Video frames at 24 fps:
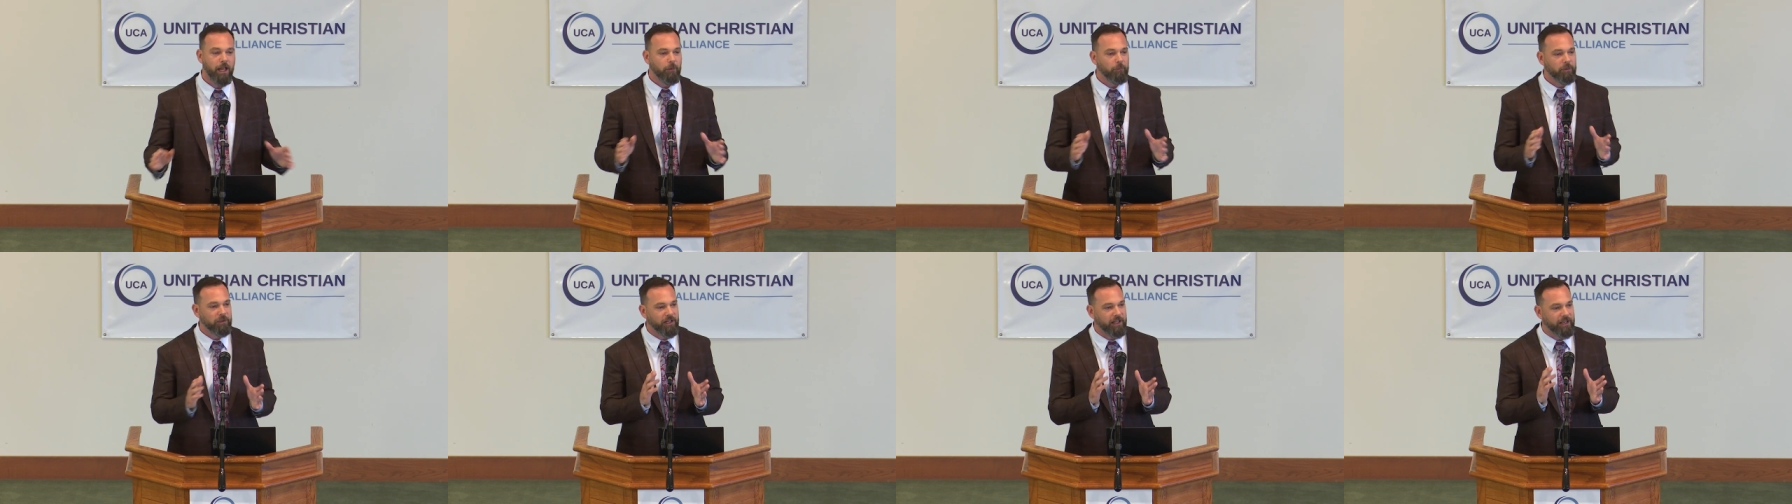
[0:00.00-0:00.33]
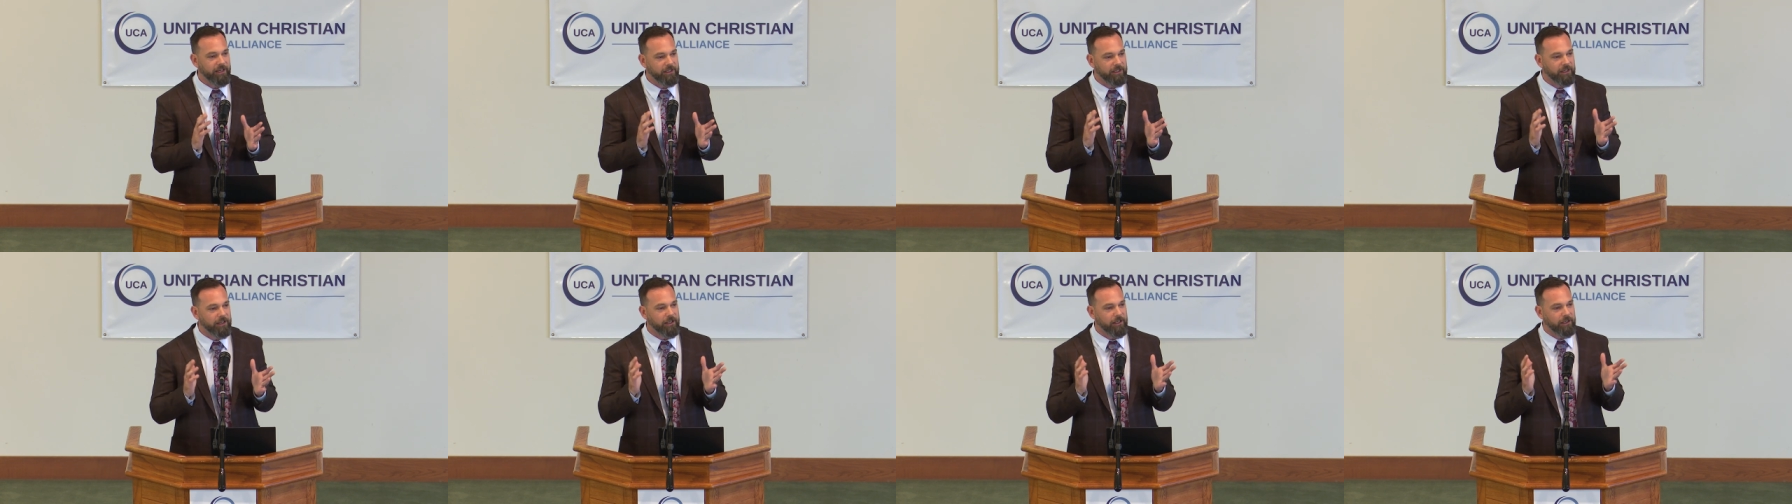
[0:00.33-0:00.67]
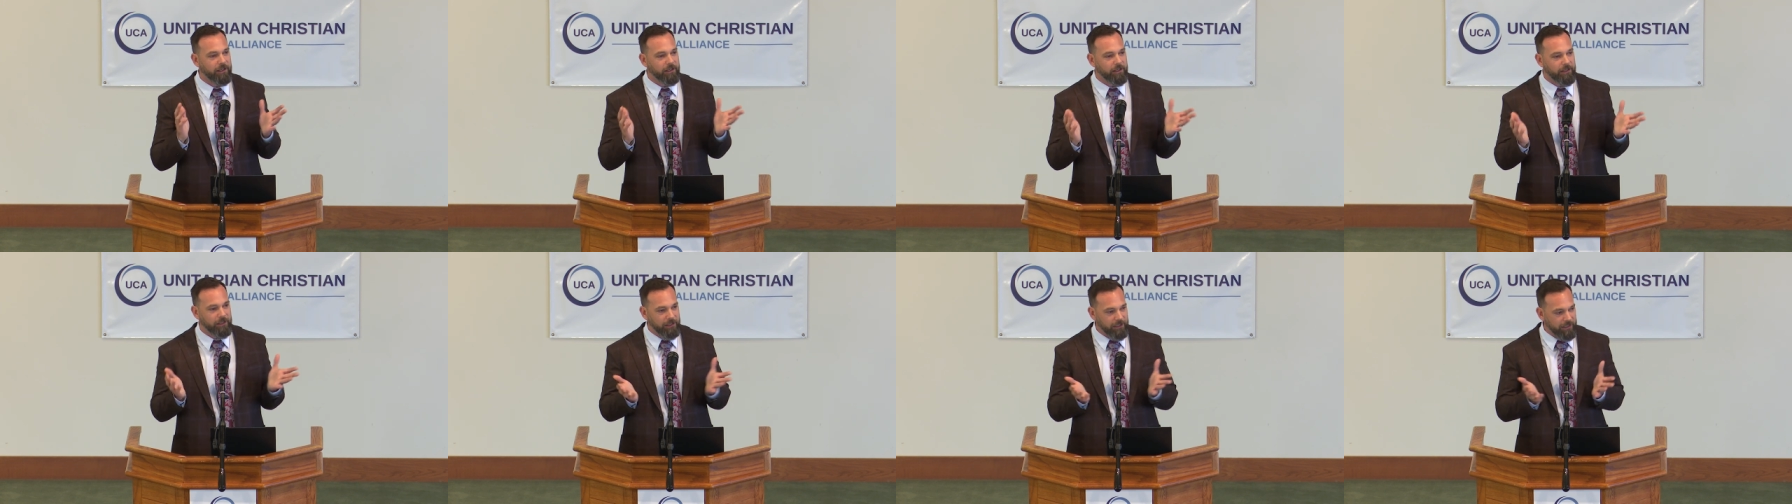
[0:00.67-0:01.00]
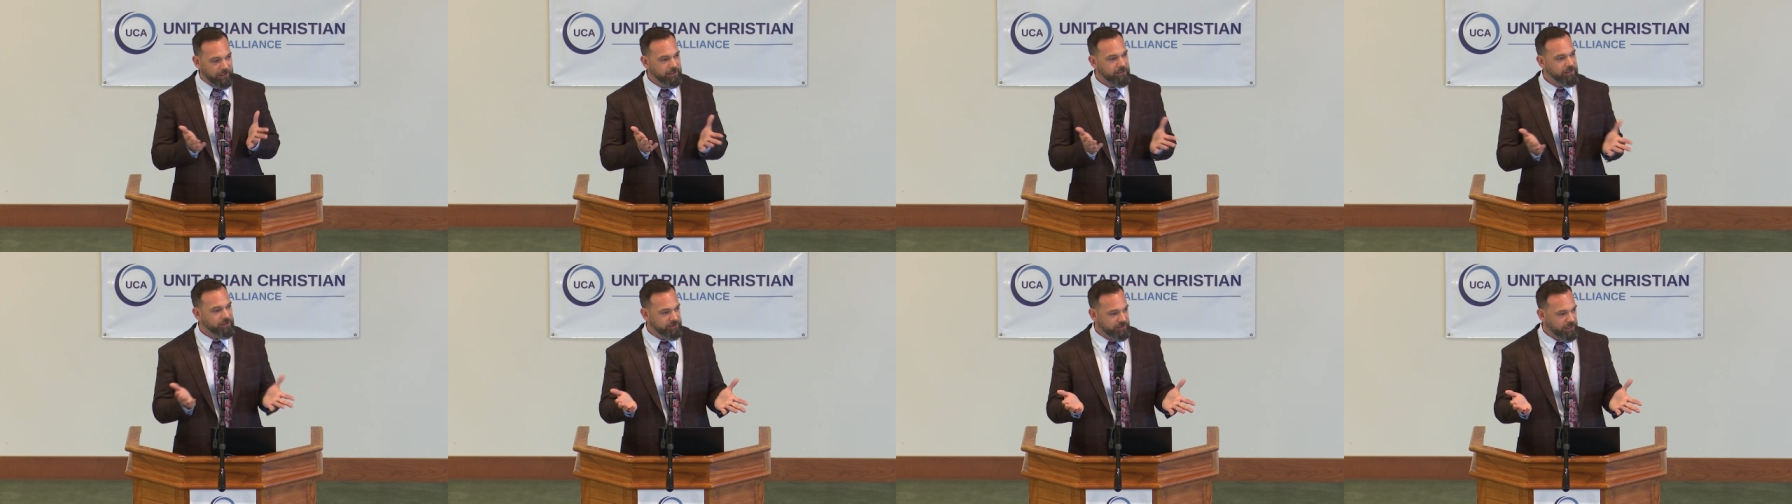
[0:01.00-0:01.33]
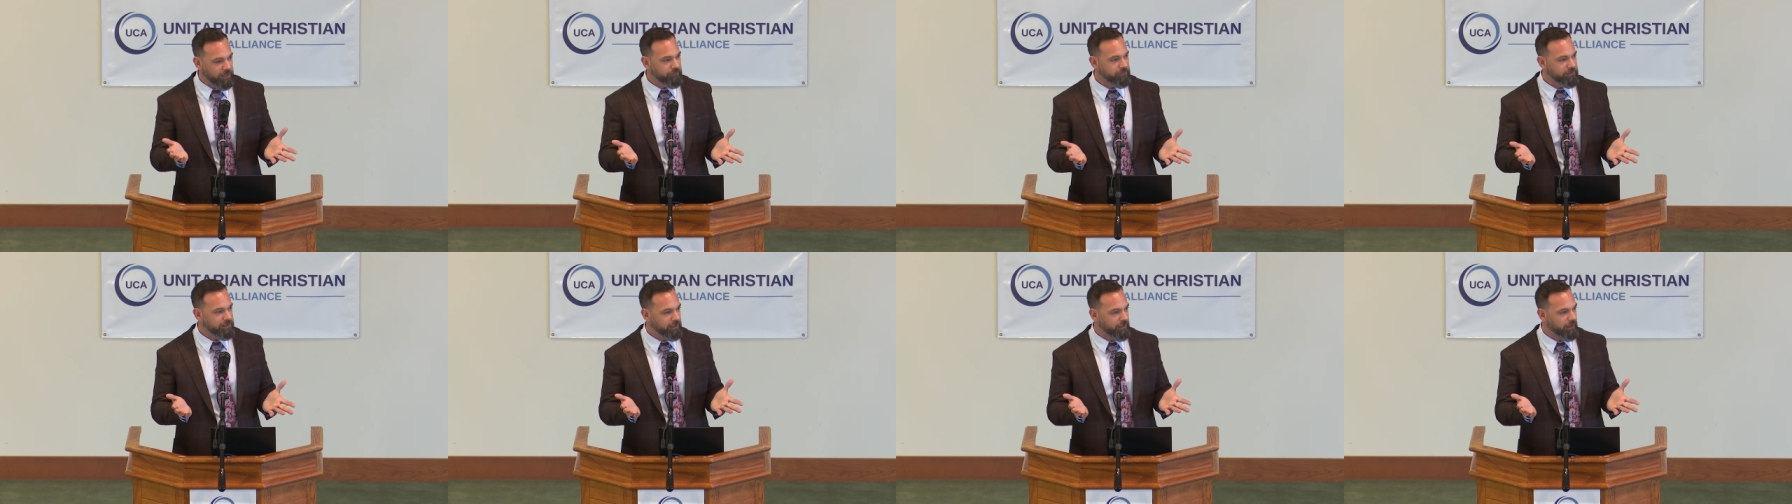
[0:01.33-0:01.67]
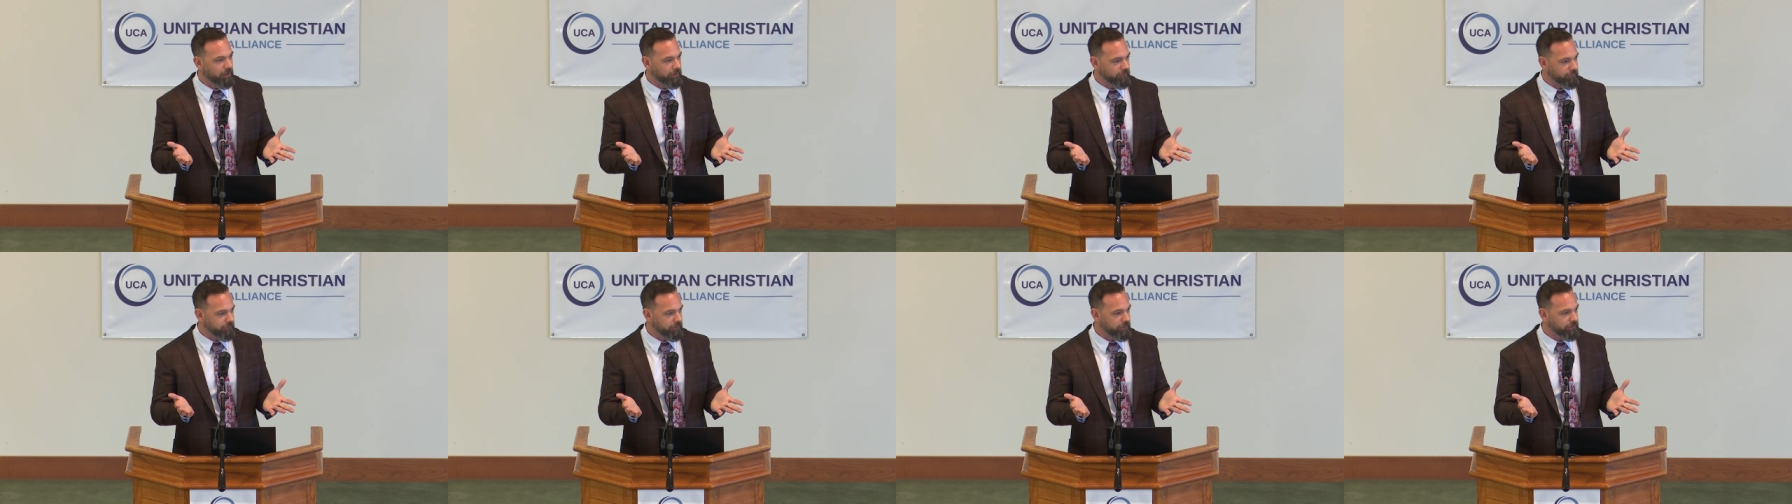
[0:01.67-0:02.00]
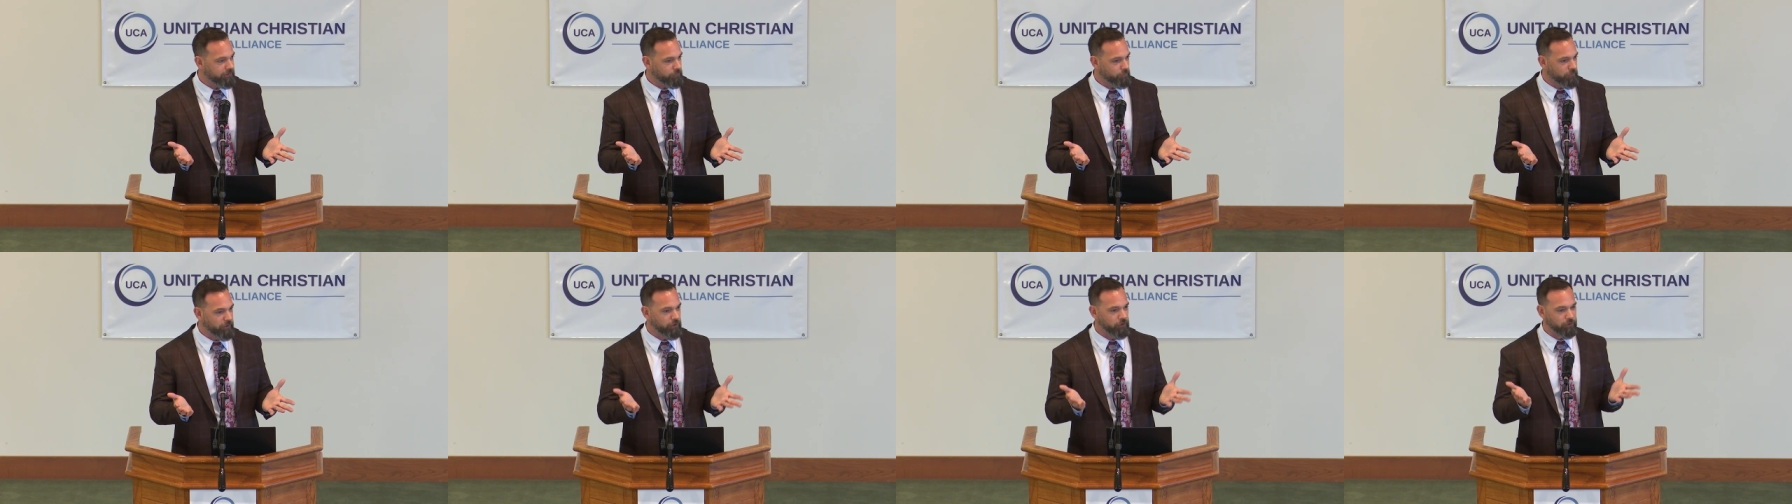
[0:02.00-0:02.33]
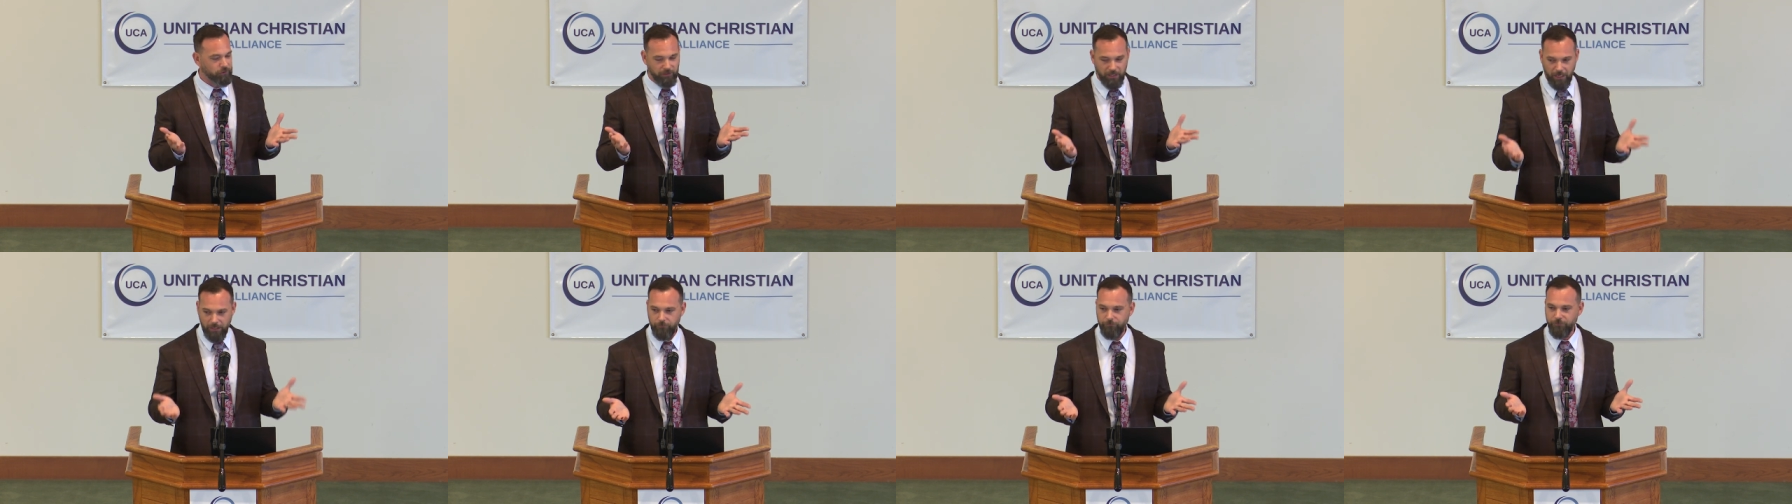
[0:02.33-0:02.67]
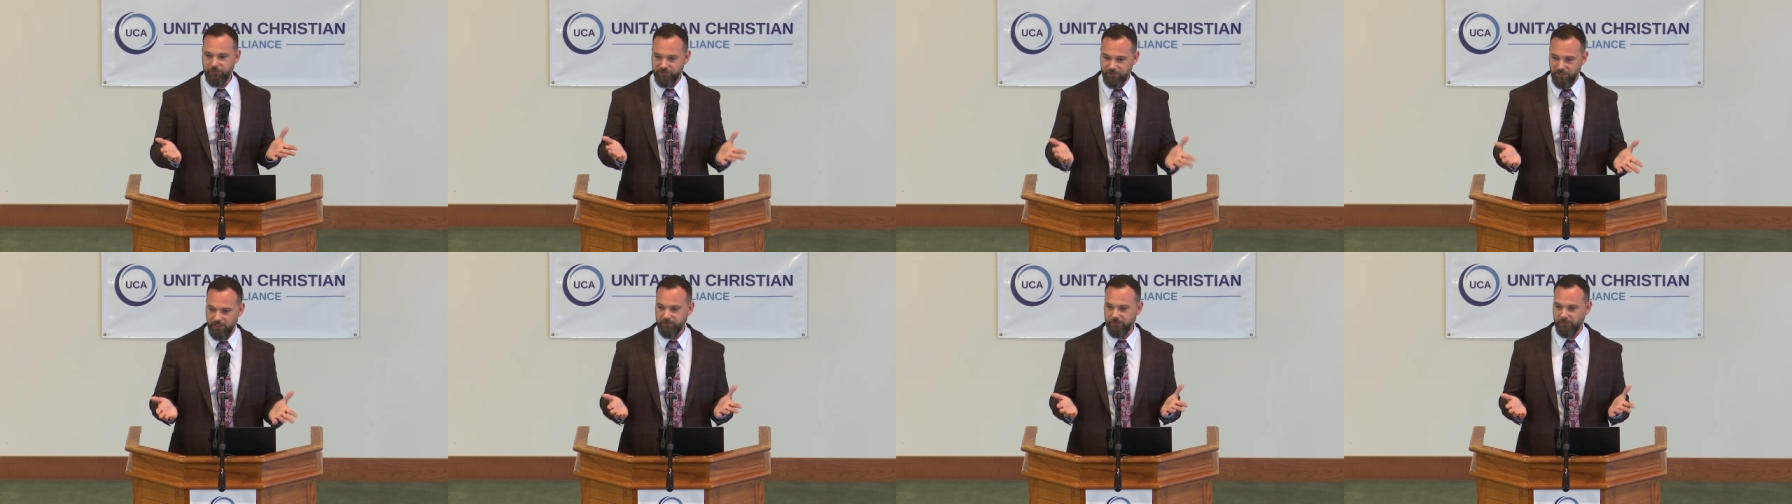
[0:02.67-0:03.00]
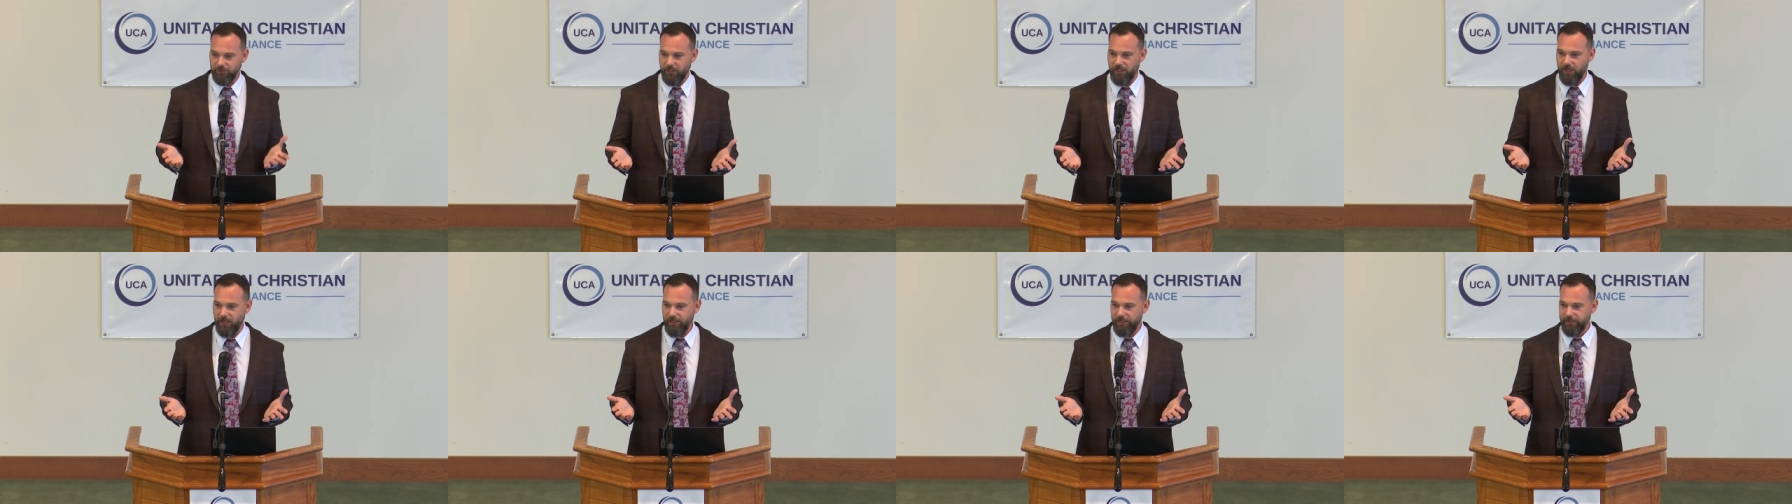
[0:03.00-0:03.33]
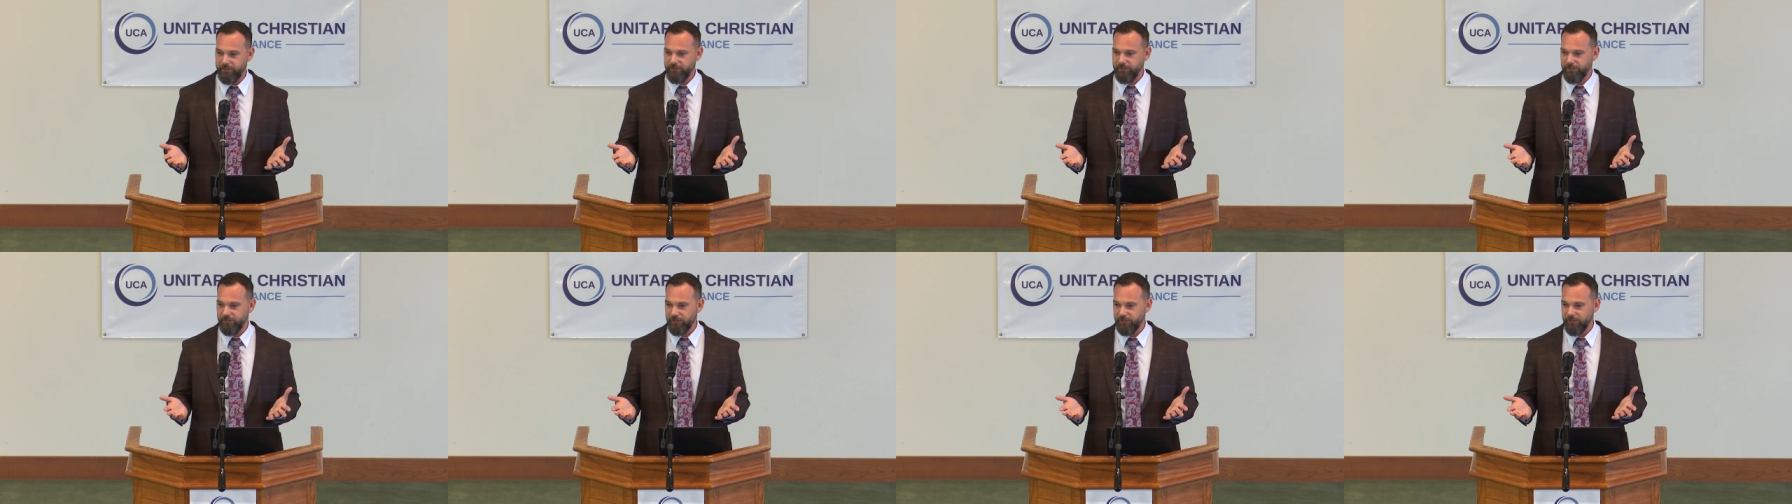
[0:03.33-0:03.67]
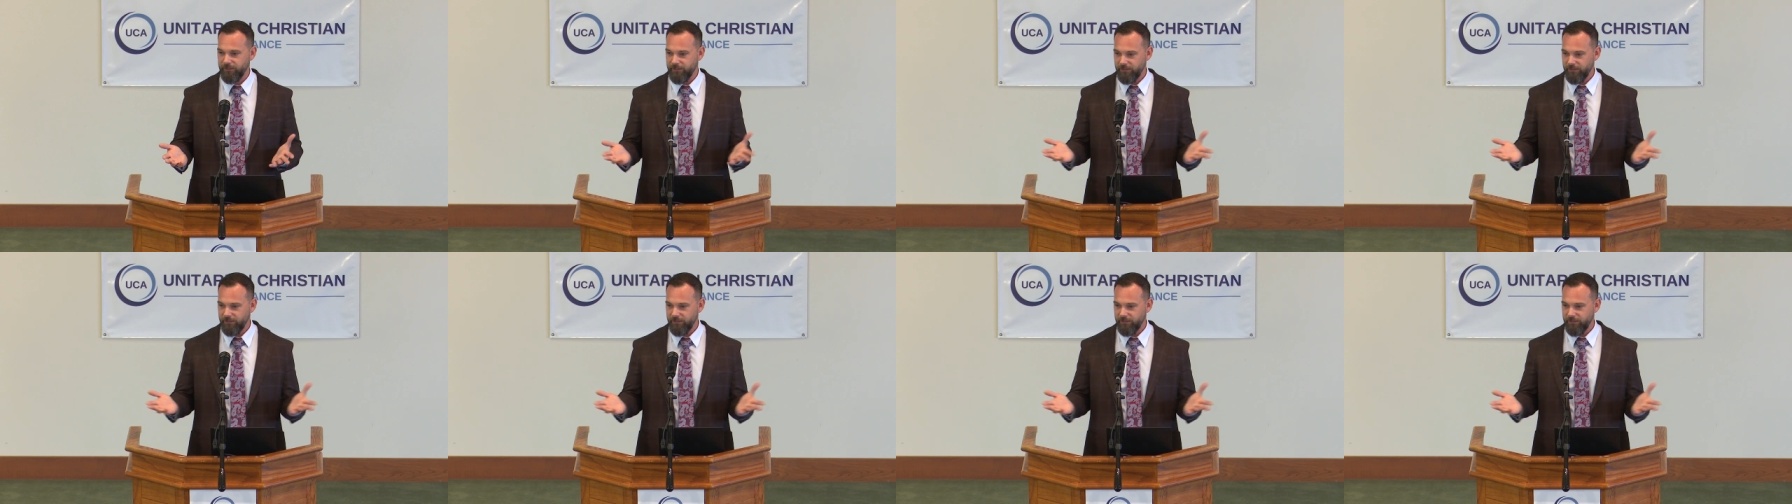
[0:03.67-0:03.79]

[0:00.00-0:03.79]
But like in the 1700s, when your life is on the line,